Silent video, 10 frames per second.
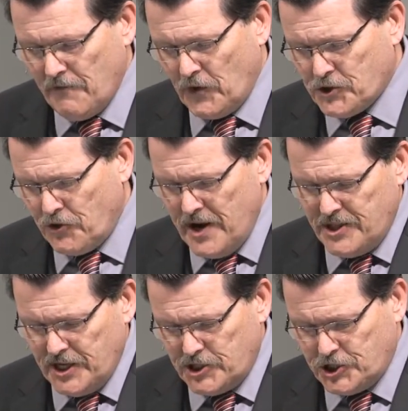1
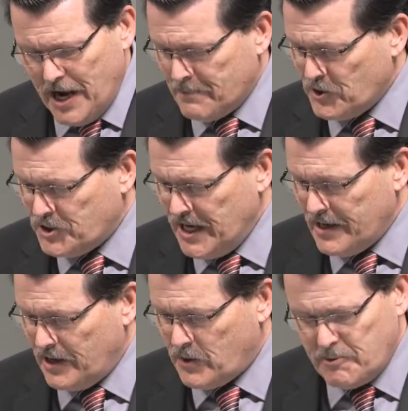Corinthians chapter
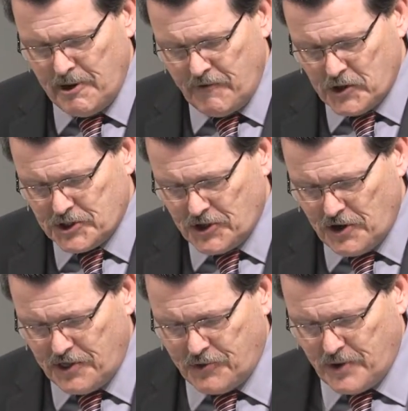10, look with me at verse
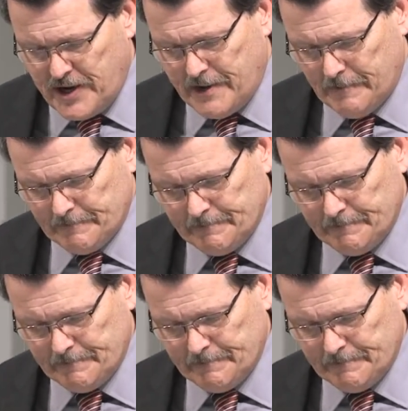33.